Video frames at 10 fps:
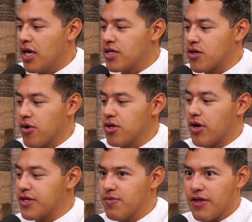So, you know,
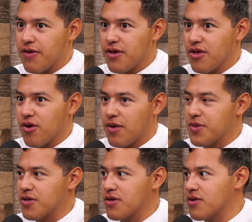I did my thing. You know,
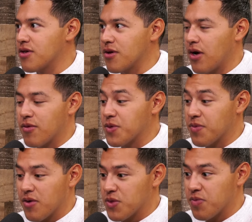obviously, you know, I was
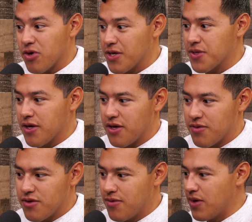pressed. I had,
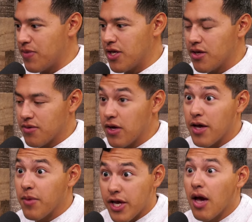you know, I
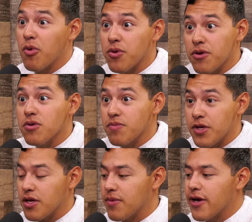had my Capitol Hill
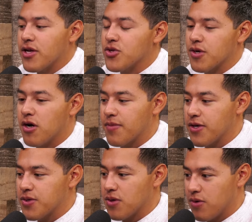media badge on me.
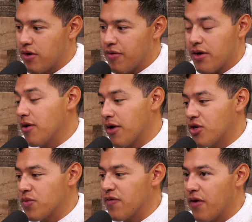So I thought, okay, I
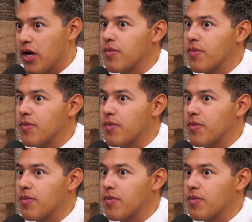should be fine.